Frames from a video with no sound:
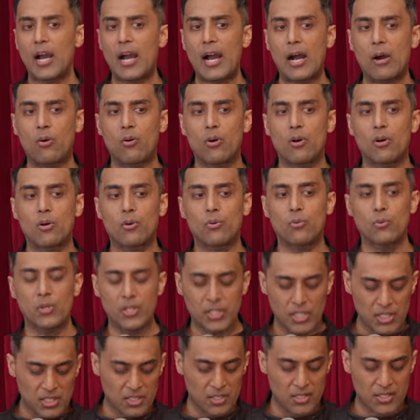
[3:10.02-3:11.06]
our
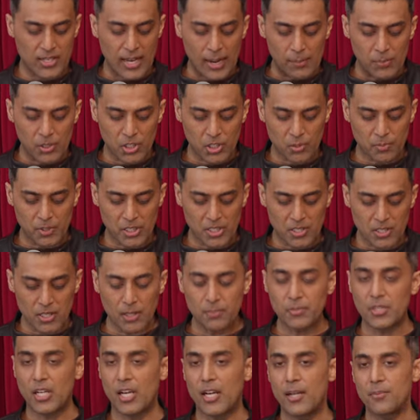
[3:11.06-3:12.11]
religious establishment
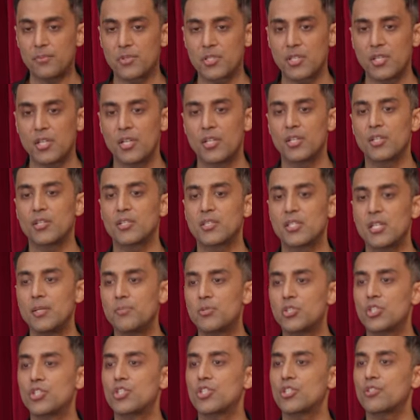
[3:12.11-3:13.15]
sometimes
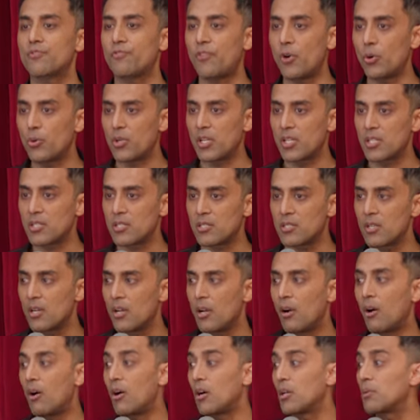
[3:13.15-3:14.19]
seems to just focus
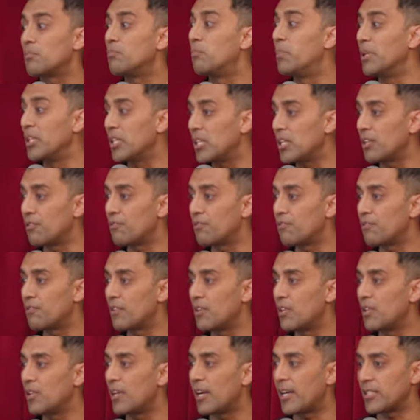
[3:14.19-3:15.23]
on belief
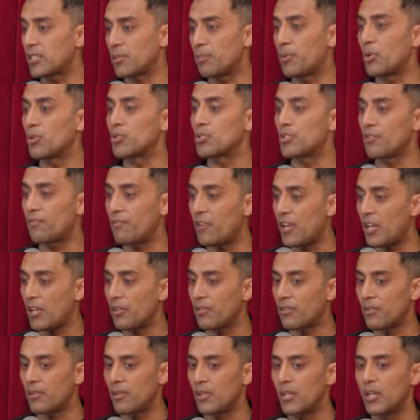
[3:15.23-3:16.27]
as opposed to
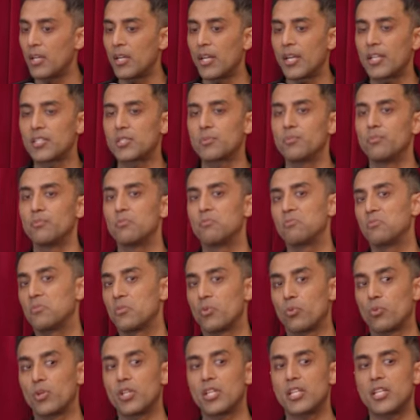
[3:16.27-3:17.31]
faith. It's
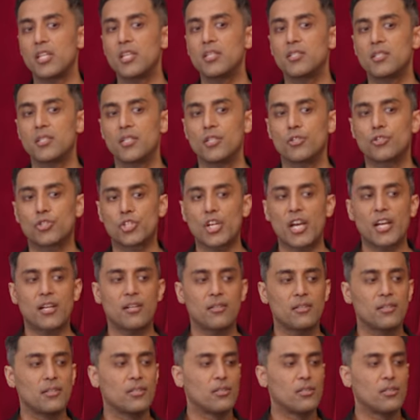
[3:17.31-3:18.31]
really easy to check